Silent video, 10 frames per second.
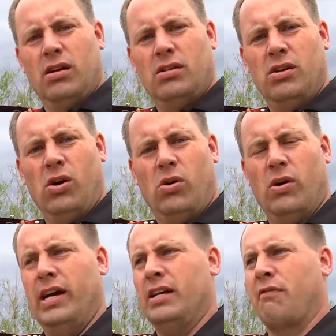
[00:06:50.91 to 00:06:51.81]
you
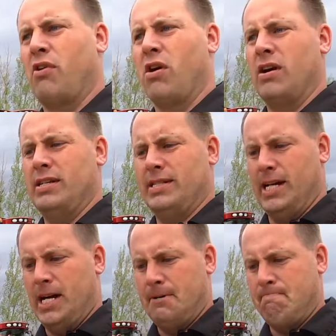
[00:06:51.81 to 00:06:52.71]
know, as far as
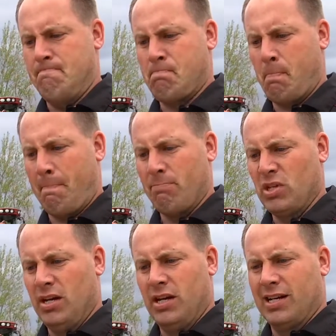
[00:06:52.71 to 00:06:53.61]

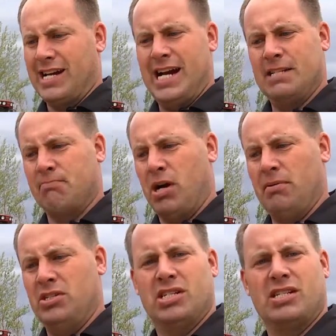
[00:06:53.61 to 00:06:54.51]
guys
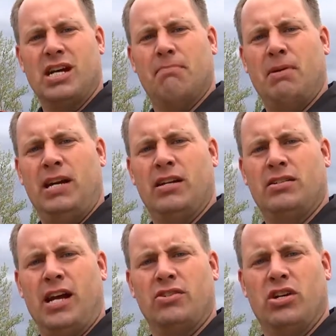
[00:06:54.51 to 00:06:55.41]
probably just not paying
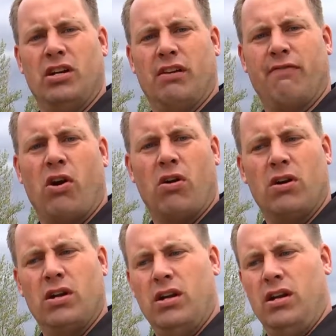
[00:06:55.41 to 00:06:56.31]
attention as
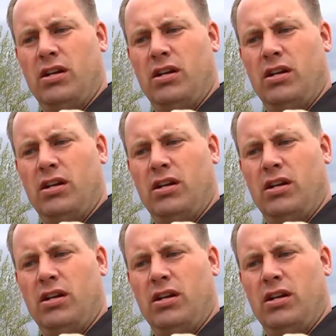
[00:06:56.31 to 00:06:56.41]
far,